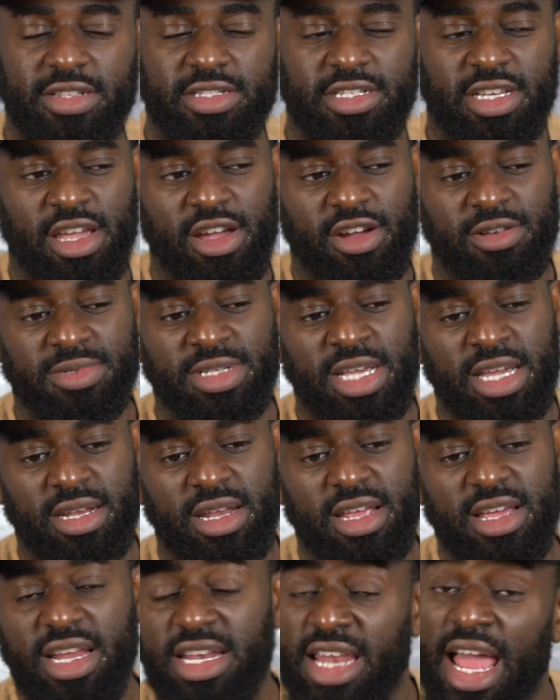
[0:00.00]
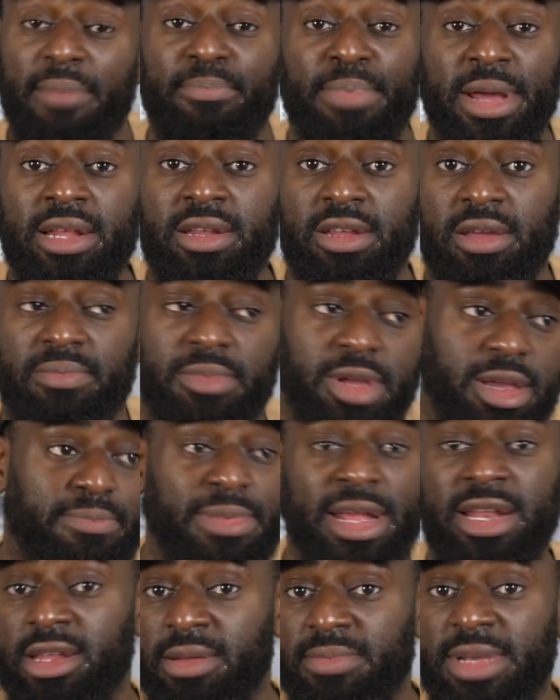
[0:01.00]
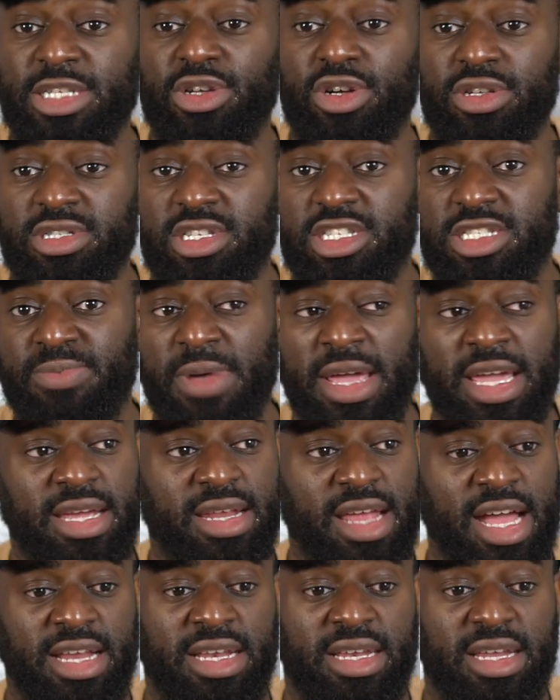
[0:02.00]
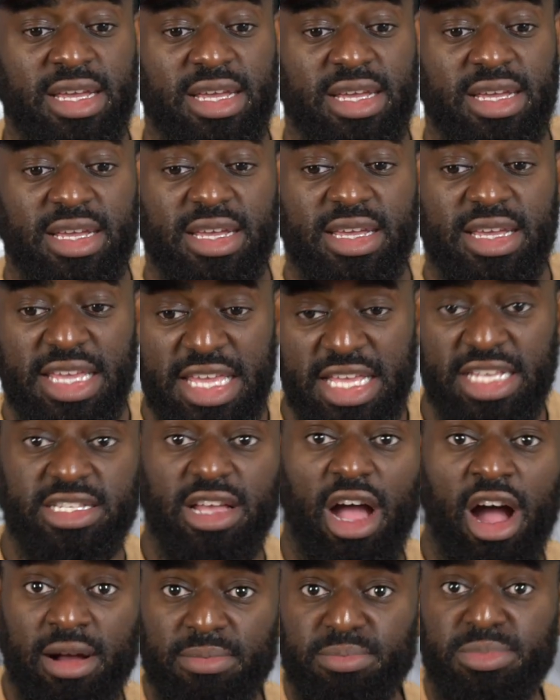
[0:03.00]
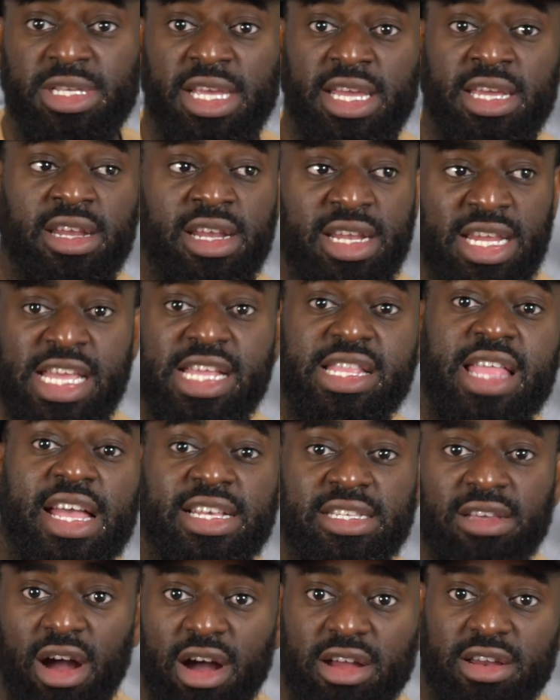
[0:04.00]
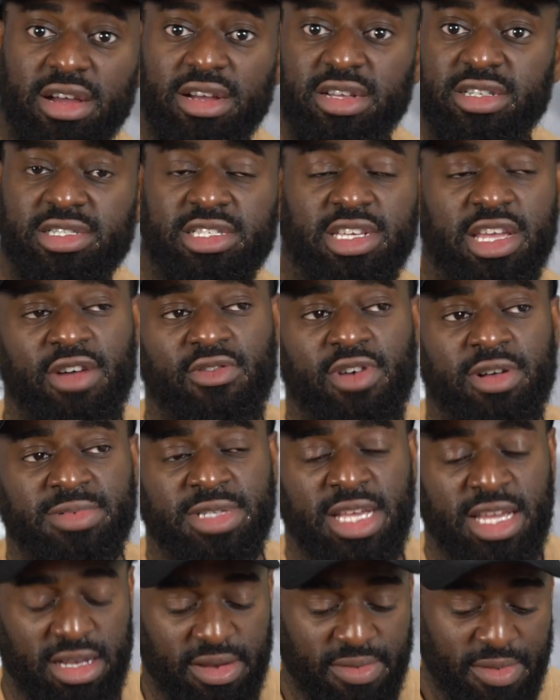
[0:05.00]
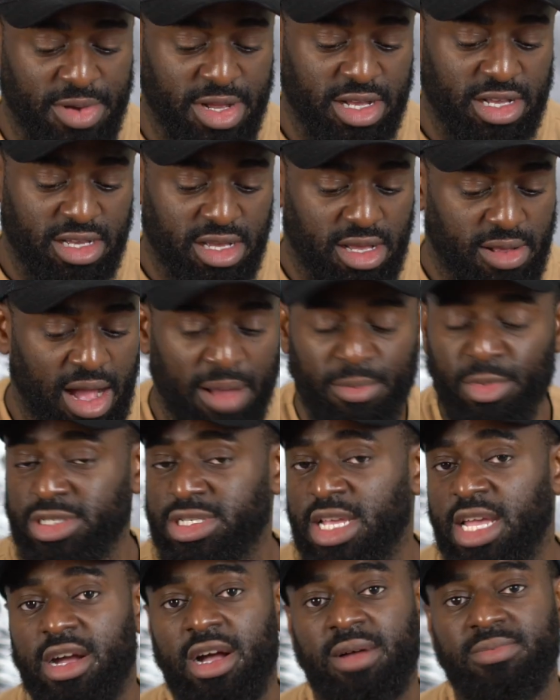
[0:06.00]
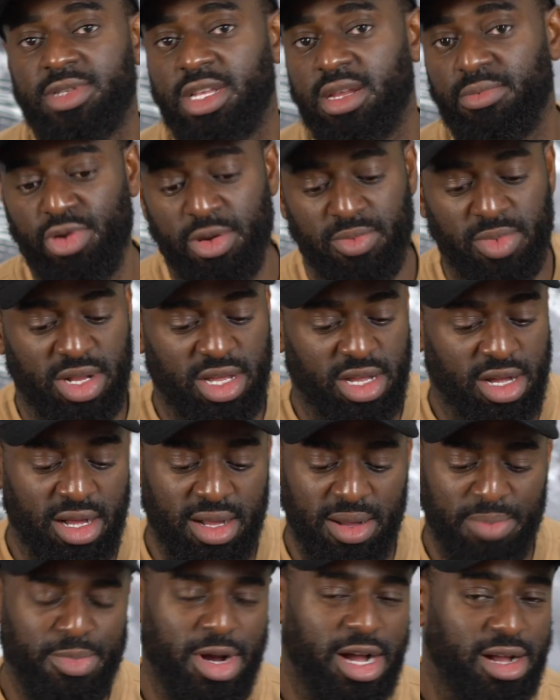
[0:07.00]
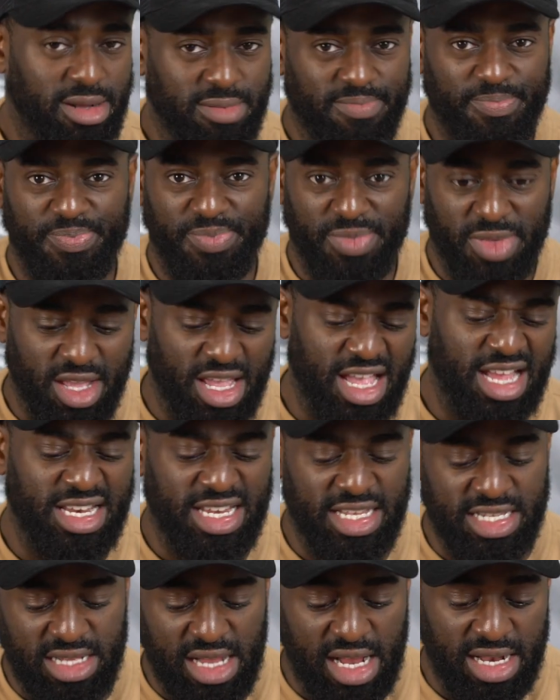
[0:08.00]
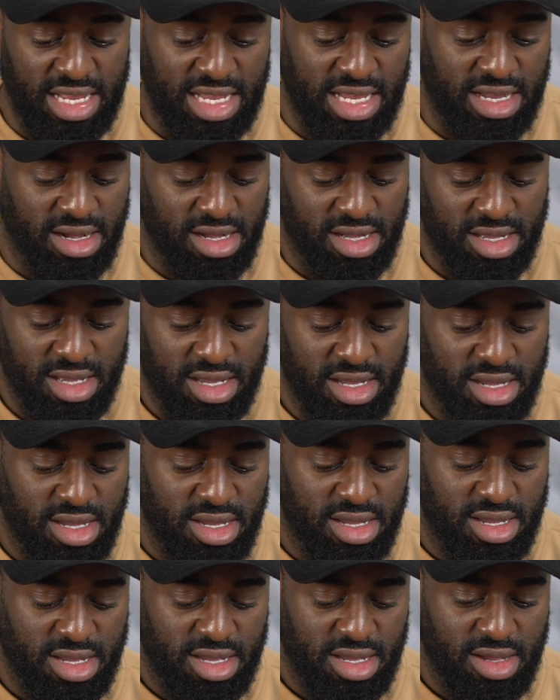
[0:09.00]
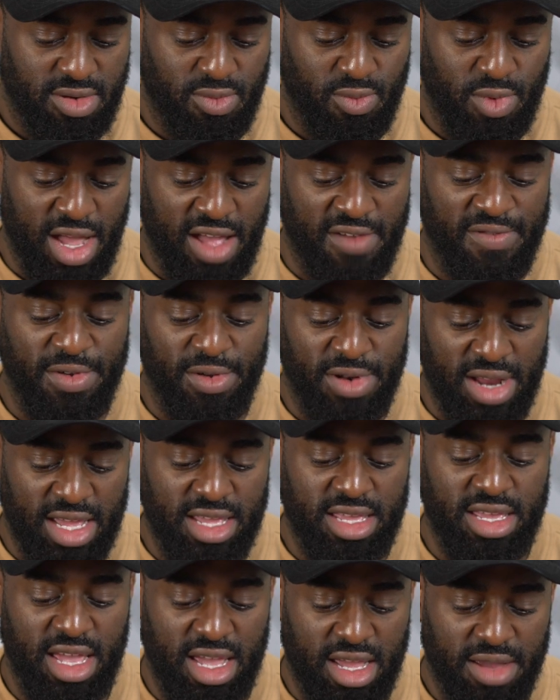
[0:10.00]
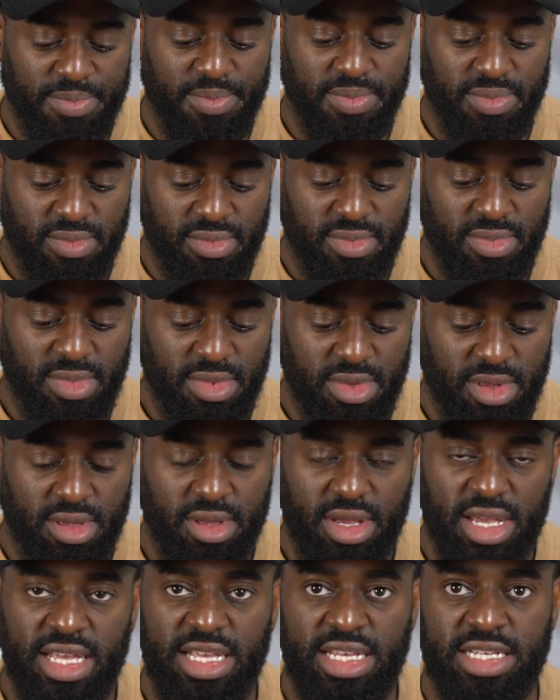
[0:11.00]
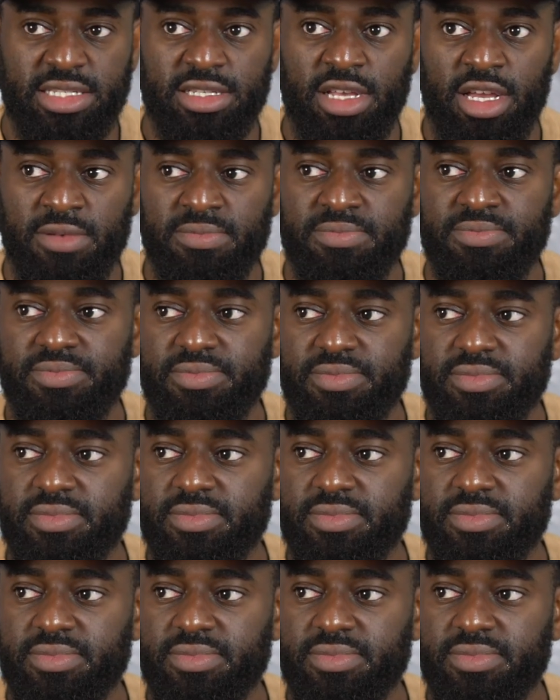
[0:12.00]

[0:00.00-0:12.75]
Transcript: Do you get what I'm saying? Like Bellingham, Bellingham has gone to Spain and he's upped it in a league that is harder. Do you get what I'm saying? I'm not saying come to the Premier League, but at least La Liga where I feel like, yeah, he's um